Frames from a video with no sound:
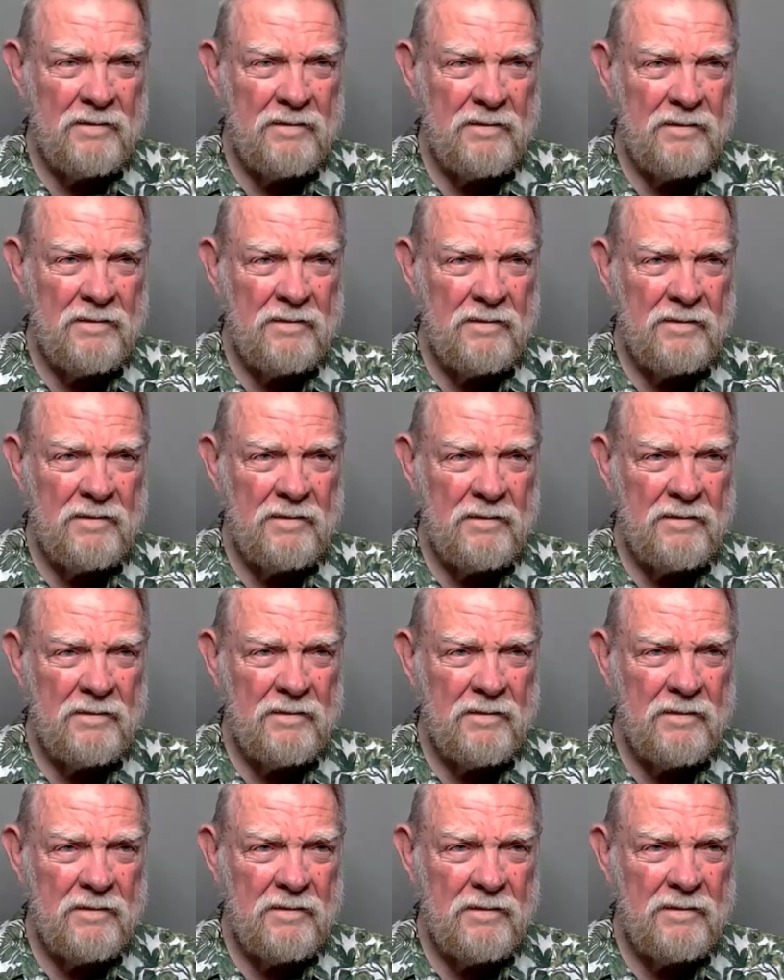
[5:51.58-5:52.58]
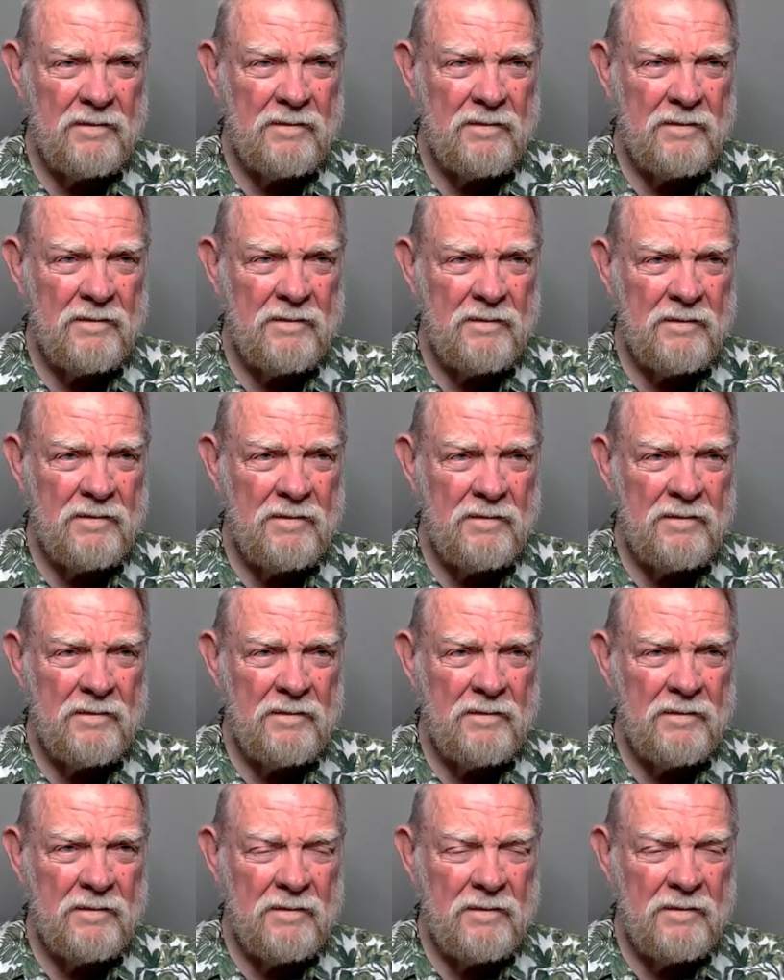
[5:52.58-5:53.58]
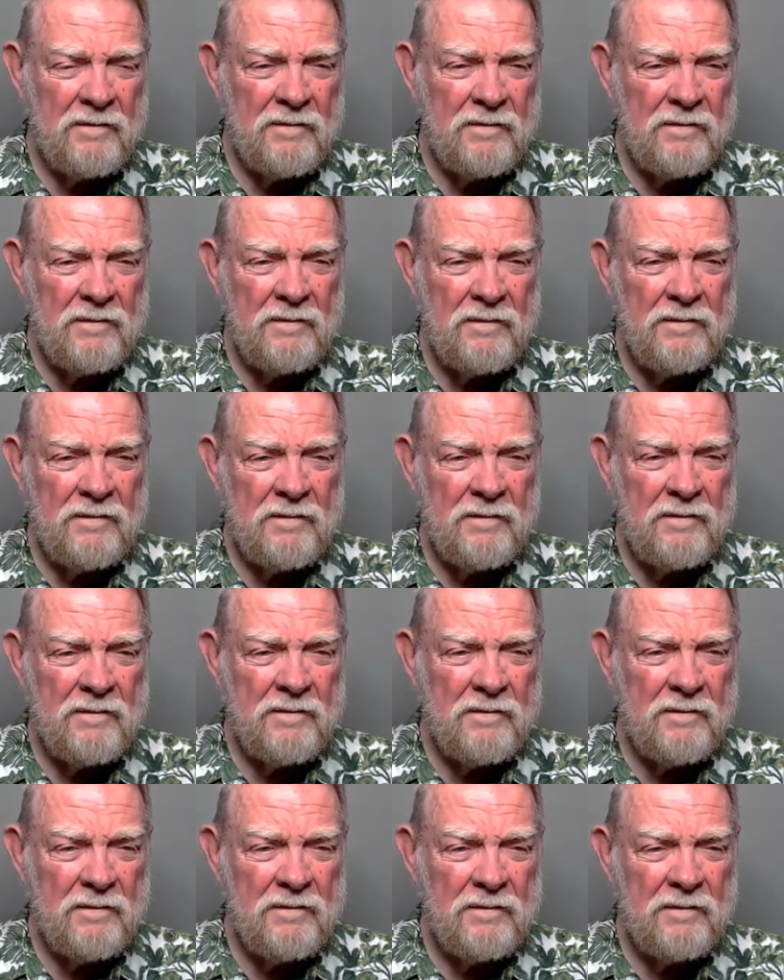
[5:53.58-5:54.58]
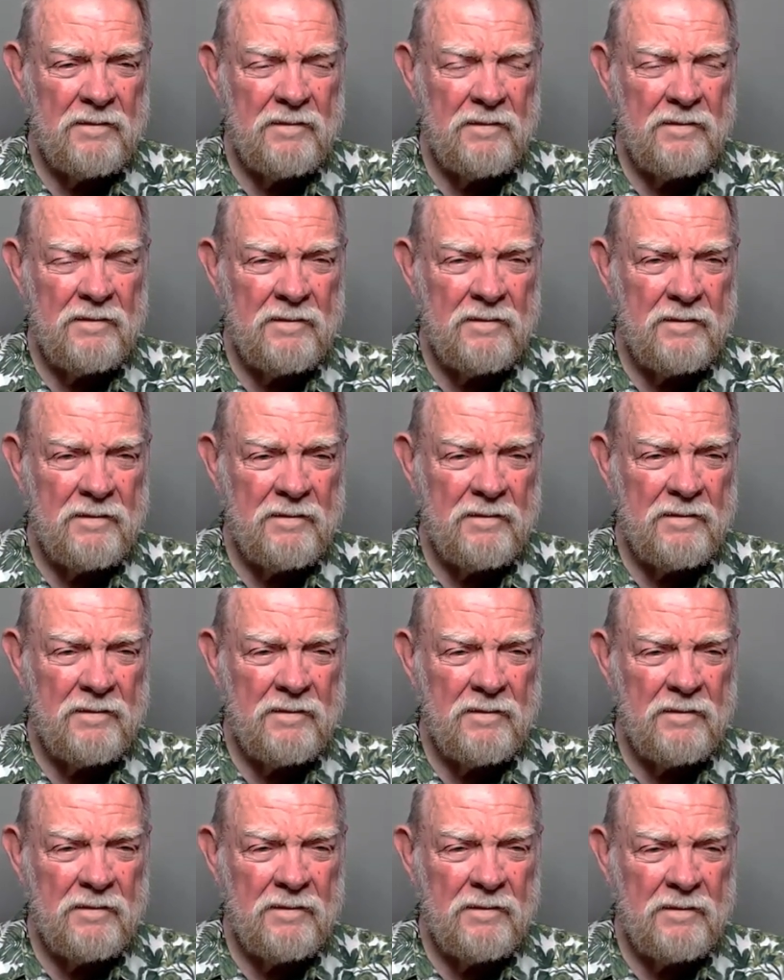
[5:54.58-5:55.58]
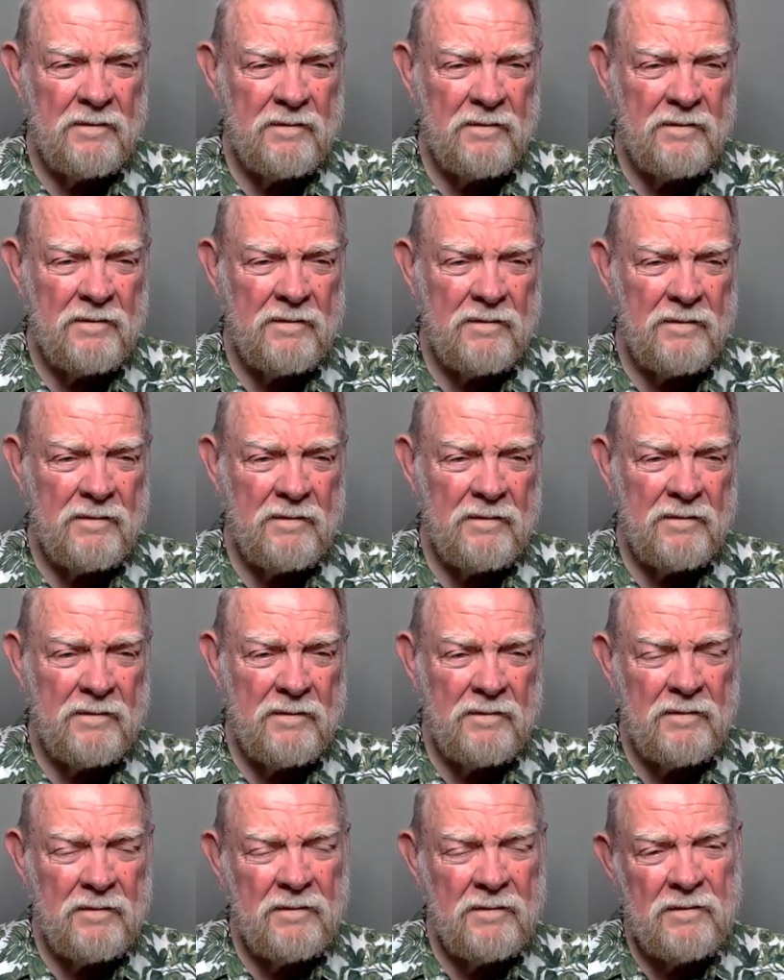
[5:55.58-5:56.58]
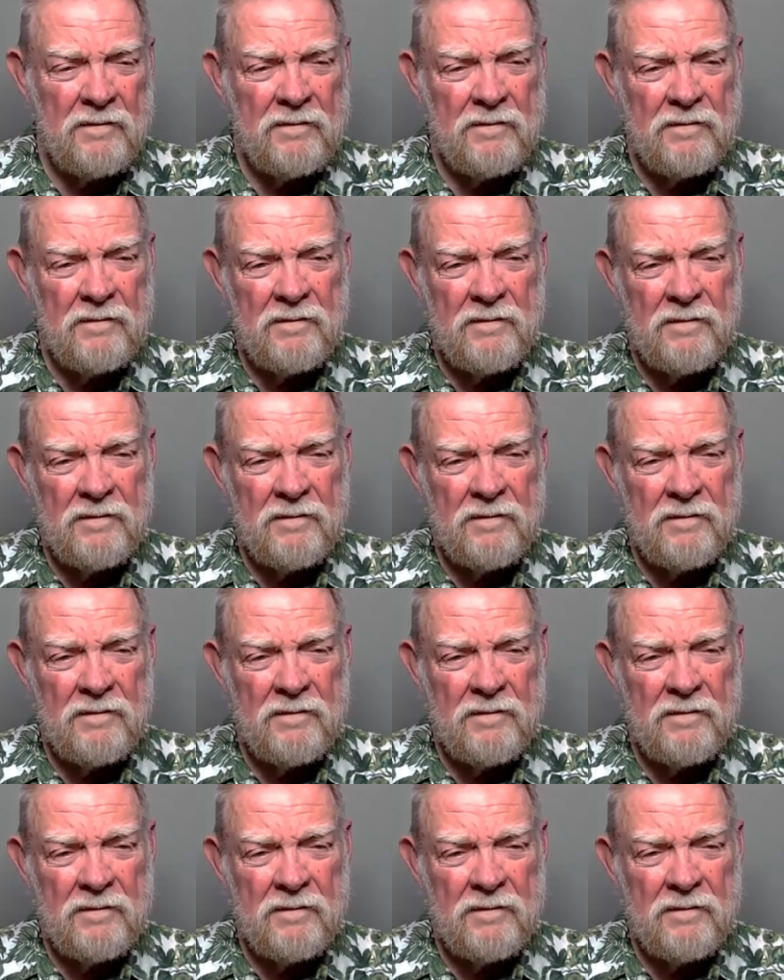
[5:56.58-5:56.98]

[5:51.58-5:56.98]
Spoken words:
This person isn't speaking.